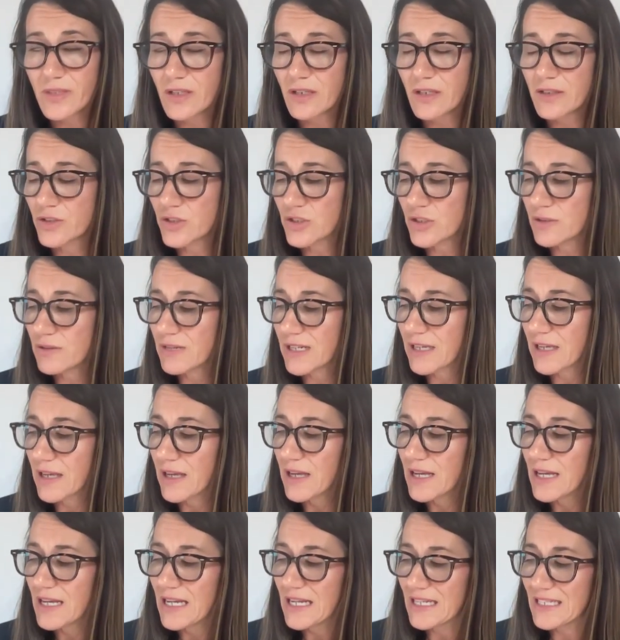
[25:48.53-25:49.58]
during
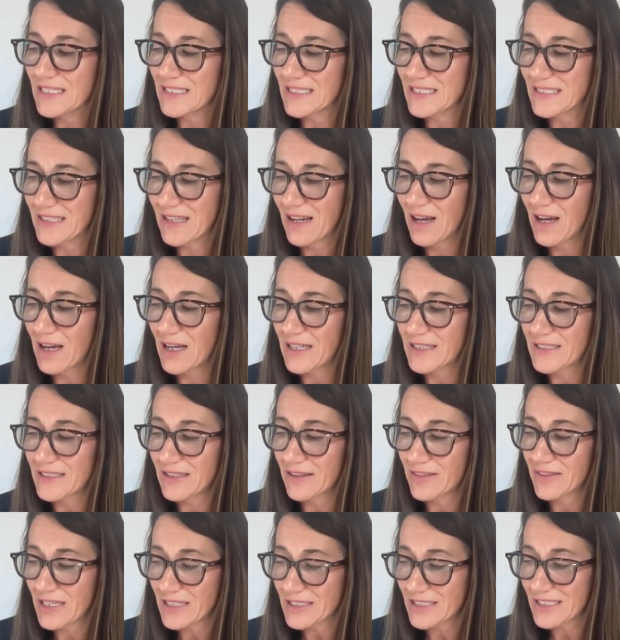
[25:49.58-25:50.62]
his slides.
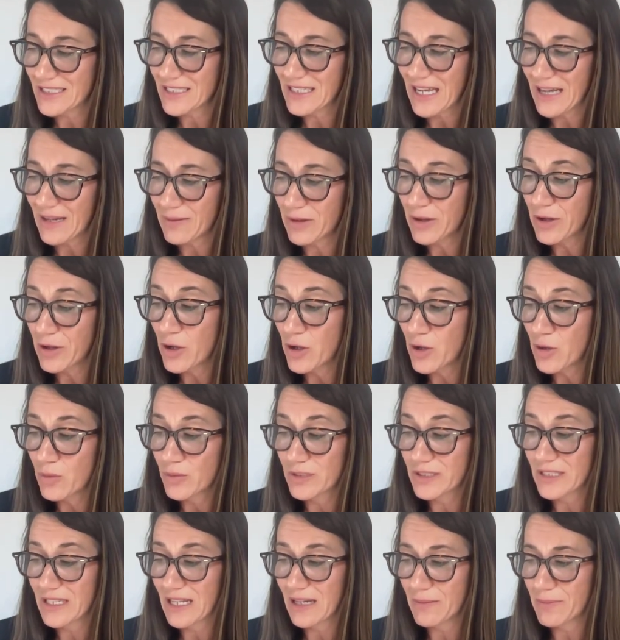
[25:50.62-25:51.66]
And that again
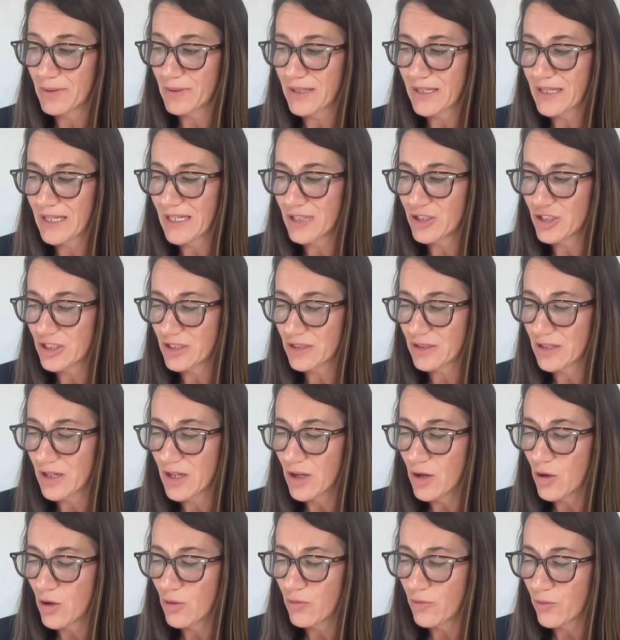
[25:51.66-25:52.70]
was an application
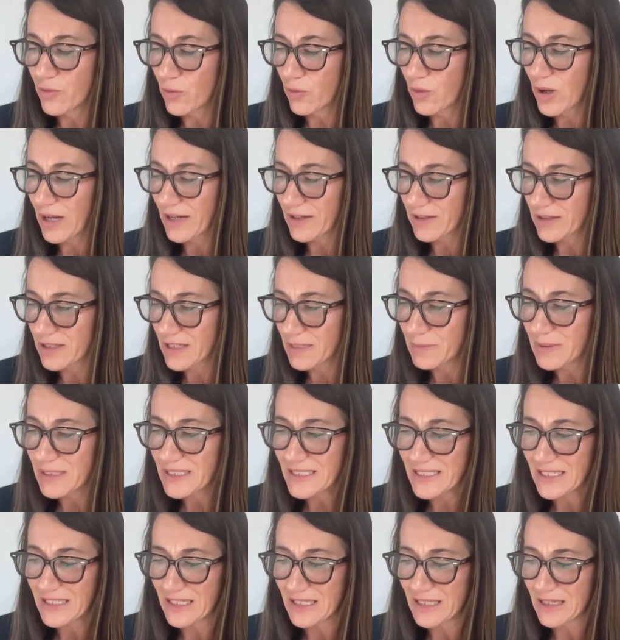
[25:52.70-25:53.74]
for
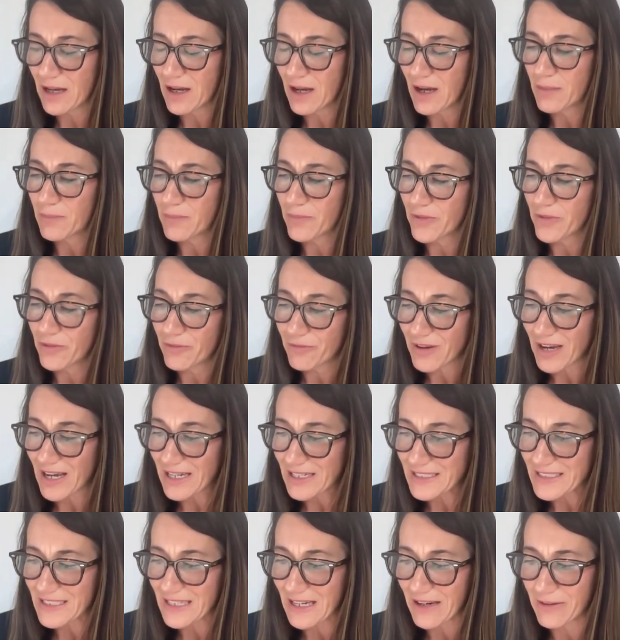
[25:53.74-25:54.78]
anonymity. The
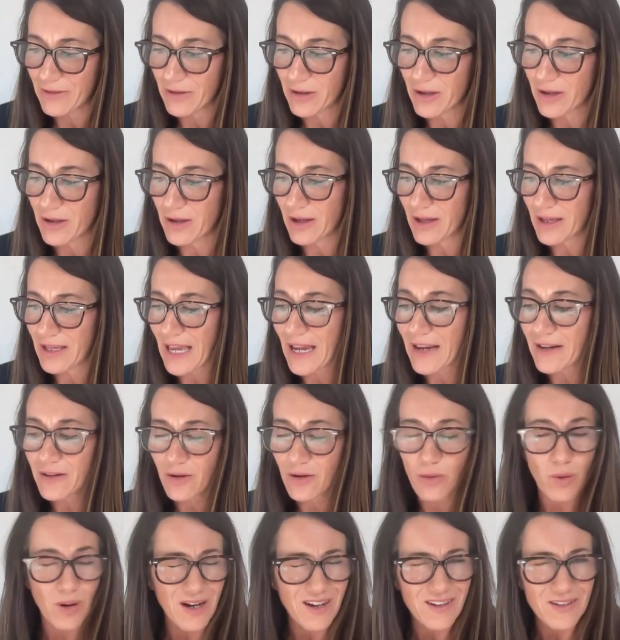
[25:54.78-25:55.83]
facts there are again
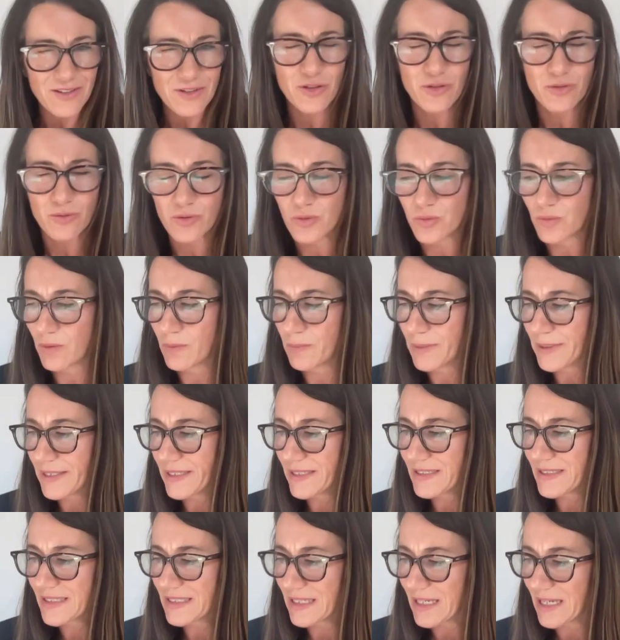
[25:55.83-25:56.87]
quite unusual
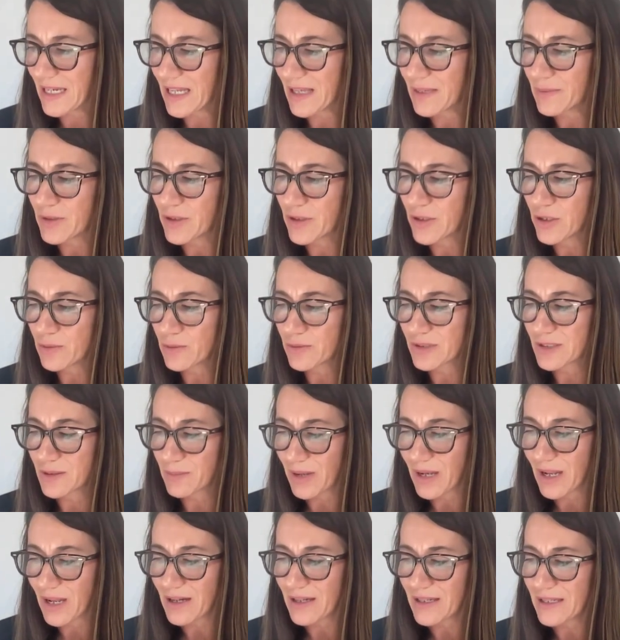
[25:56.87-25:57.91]
because the claimant who was
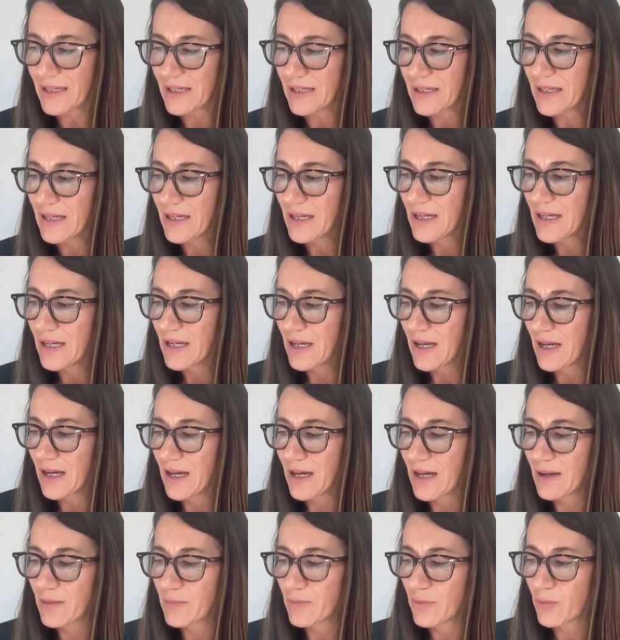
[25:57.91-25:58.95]
applying
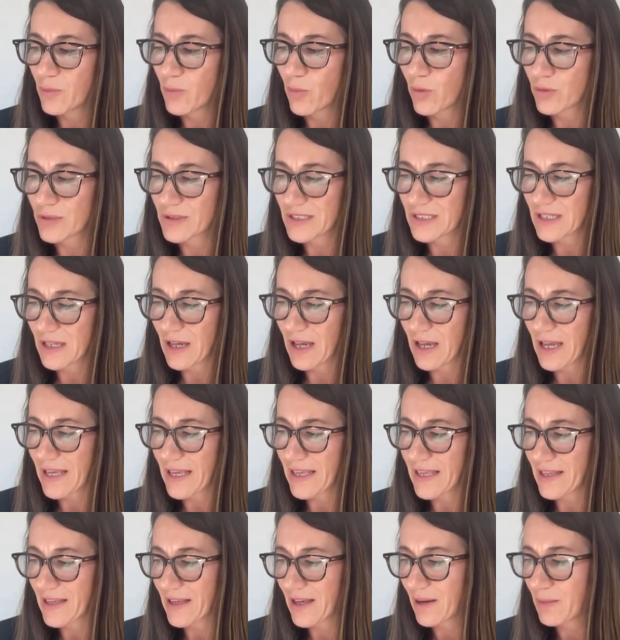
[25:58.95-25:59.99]
was
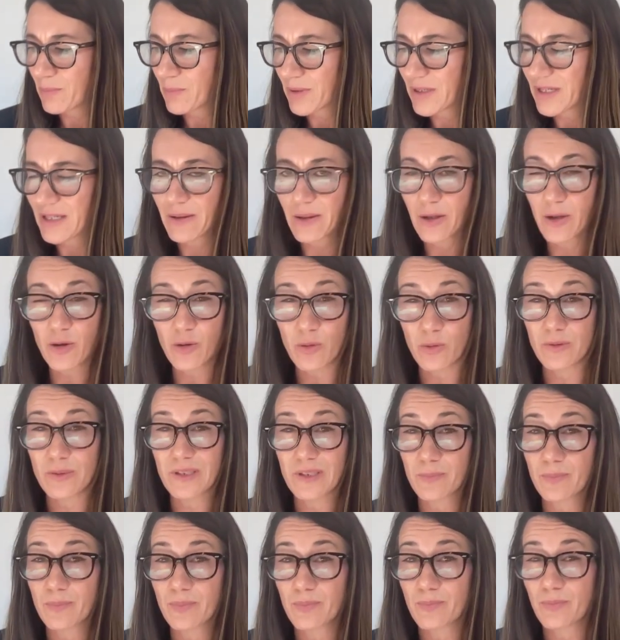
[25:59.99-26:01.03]
a company who was
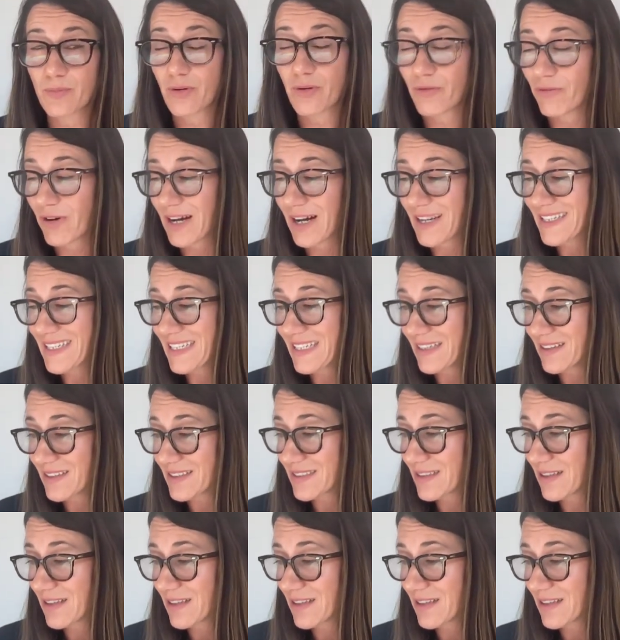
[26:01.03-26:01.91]
providing